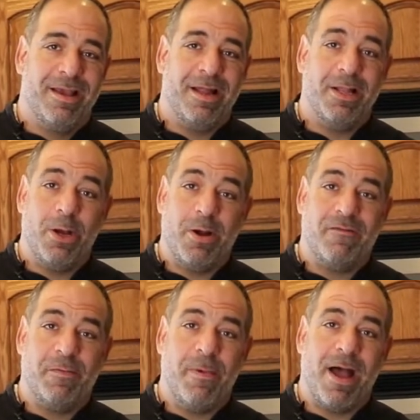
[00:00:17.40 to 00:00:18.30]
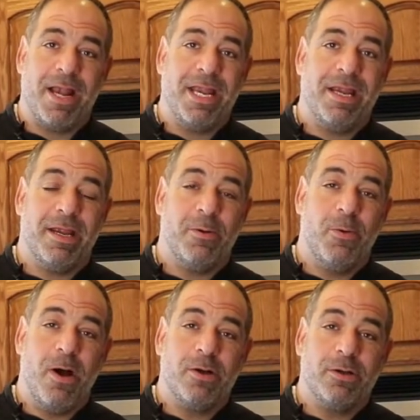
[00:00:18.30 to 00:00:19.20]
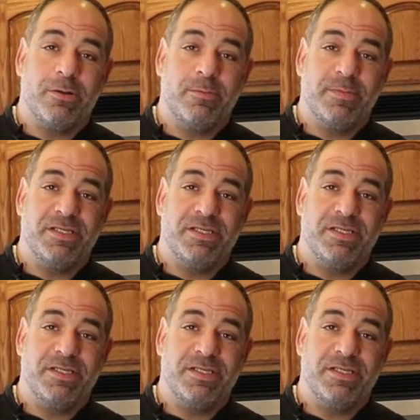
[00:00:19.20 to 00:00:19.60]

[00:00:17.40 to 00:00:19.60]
Hello everybody and welcome